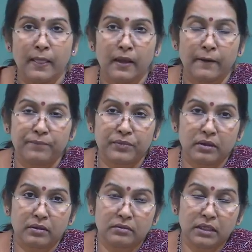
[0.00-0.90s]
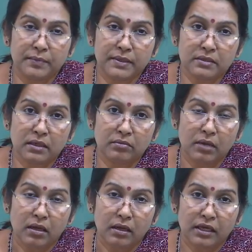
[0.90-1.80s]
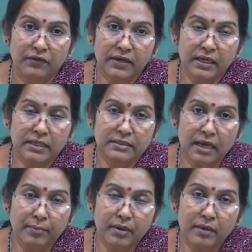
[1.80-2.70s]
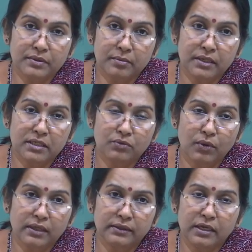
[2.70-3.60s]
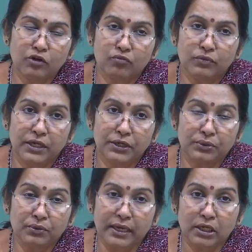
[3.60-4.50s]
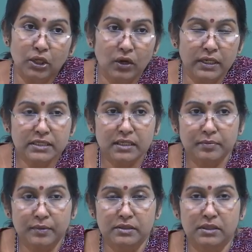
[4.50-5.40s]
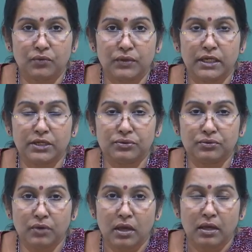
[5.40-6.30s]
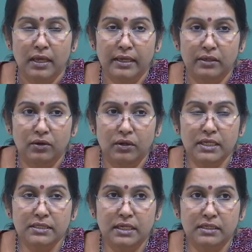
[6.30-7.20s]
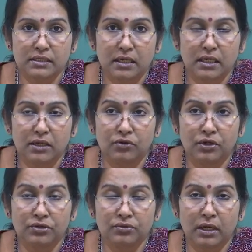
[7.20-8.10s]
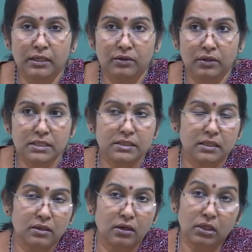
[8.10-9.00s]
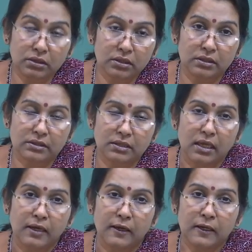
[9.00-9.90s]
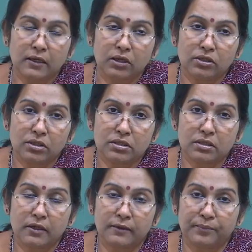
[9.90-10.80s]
that means giving an example of somebody's work, then you need to acknowledge that person, we need to acknowledge that study, you need to acknowledge that authors are